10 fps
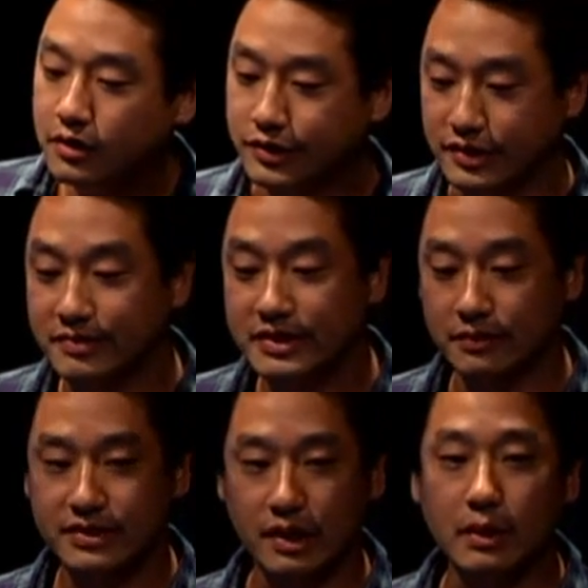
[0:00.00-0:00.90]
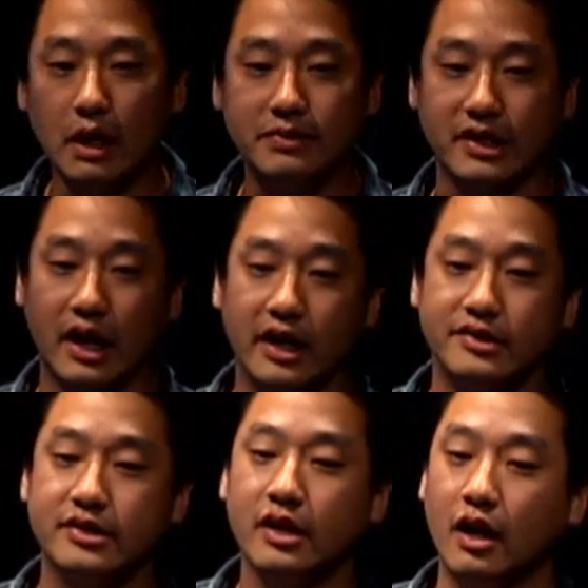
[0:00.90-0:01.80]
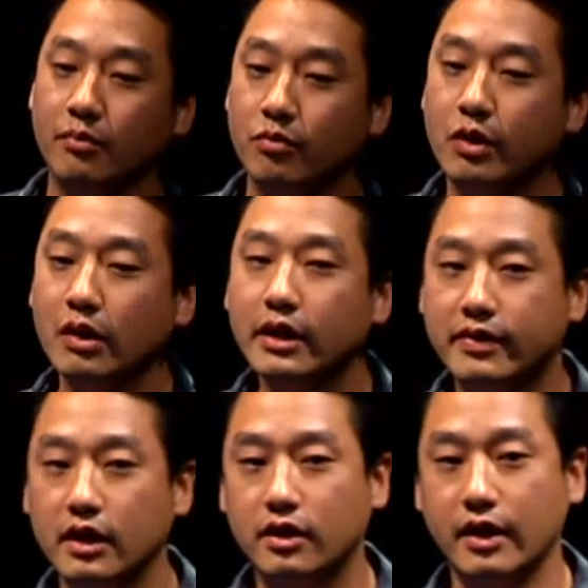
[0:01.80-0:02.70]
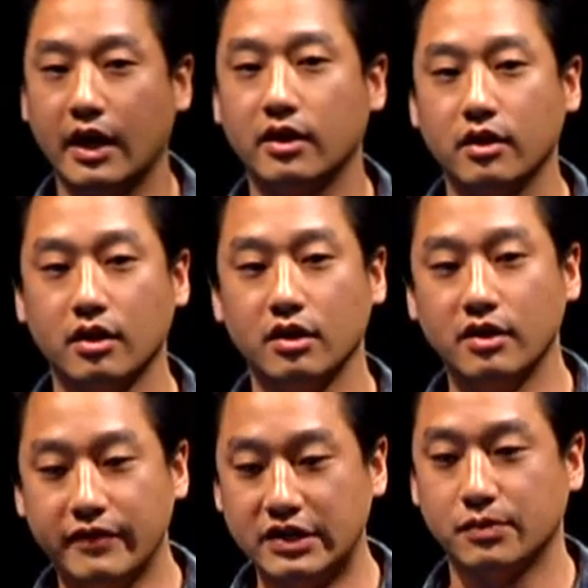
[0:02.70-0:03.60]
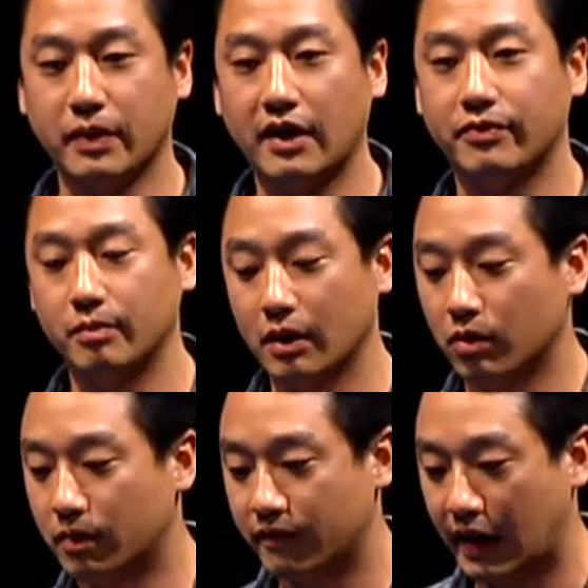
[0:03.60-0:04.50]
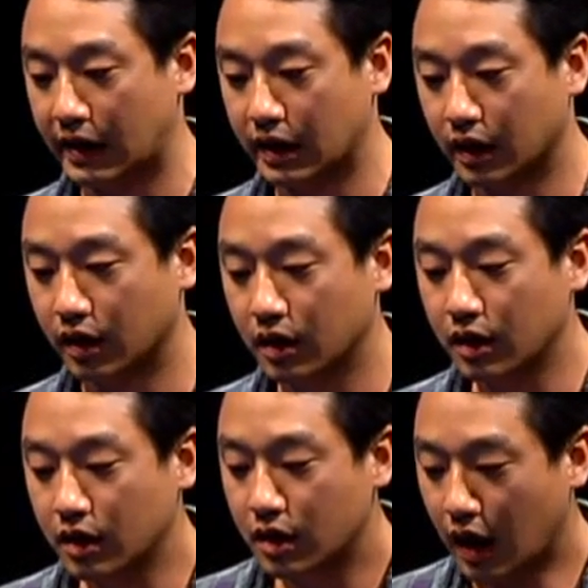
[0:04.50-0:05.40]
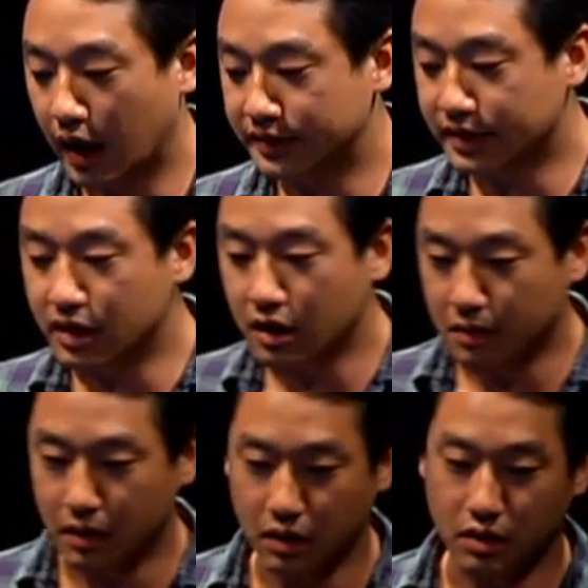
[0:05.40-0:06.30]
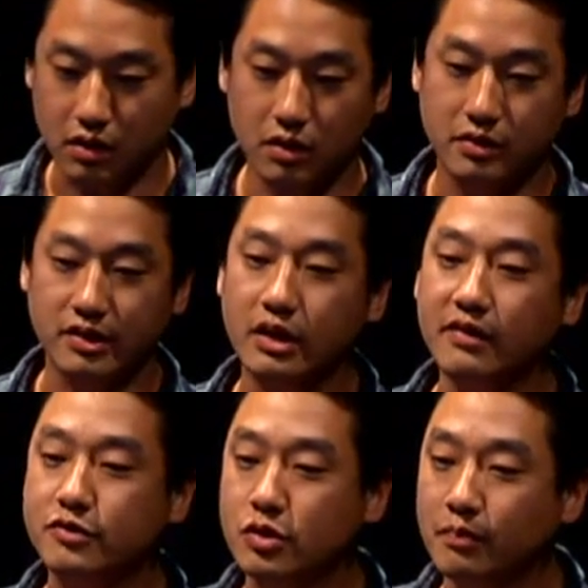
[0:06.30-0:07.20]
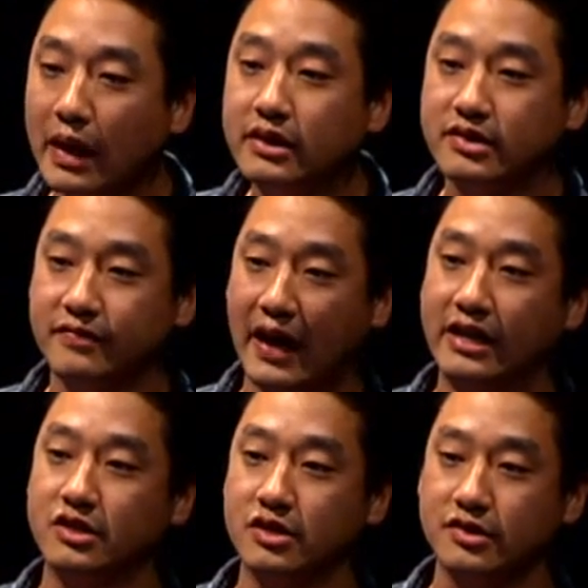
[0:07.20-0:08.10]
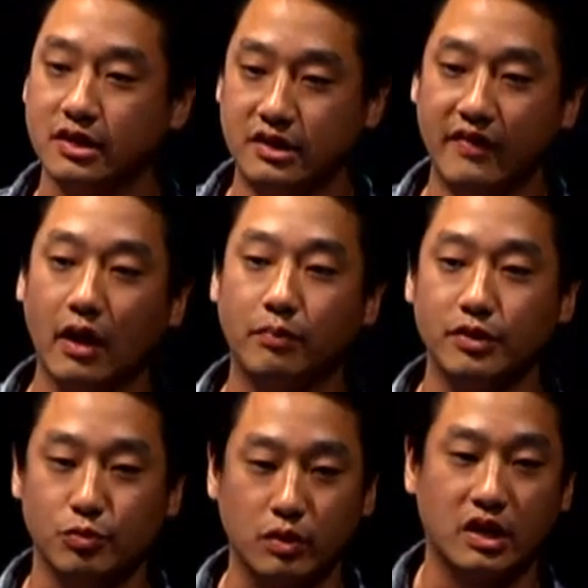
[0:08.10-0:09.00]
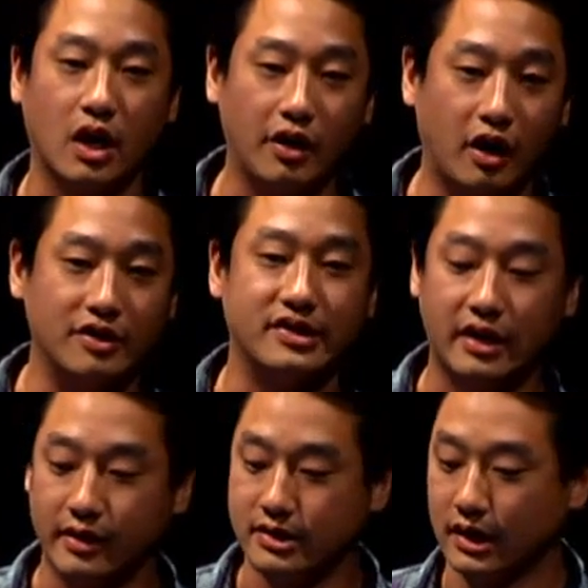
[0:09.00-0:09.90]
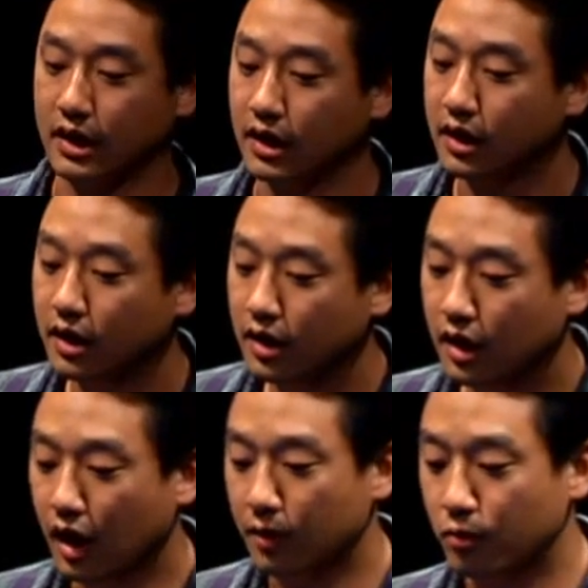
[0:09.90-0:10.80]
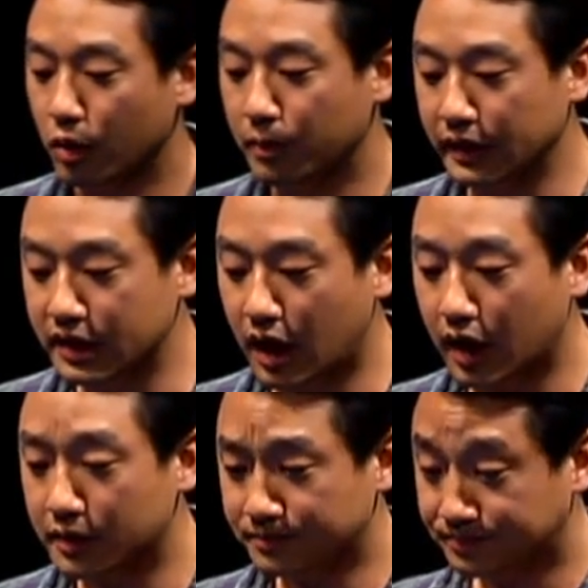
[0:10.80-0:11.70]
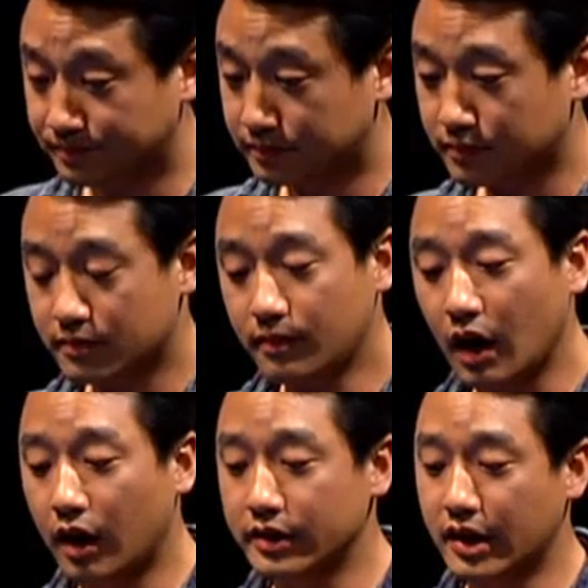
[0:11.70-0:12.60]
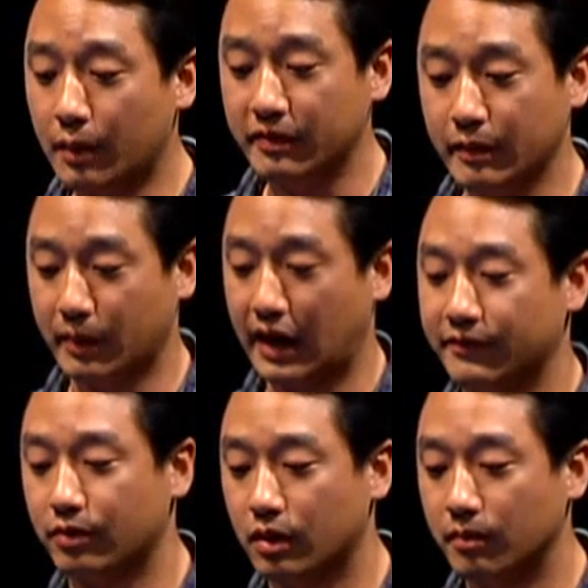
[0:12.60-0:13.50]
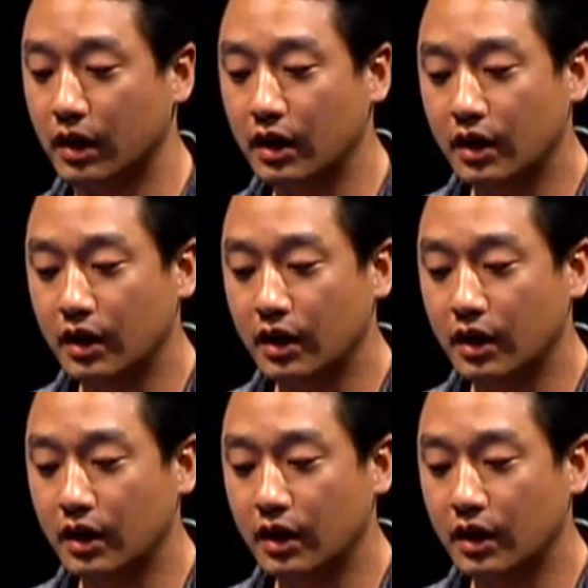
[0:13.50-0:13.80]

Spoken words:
So some summing up slides. We really think that the innovation platform that we're providing is going to give tremendous advantages to developers working on our side of the ticket. We're building on top of a platform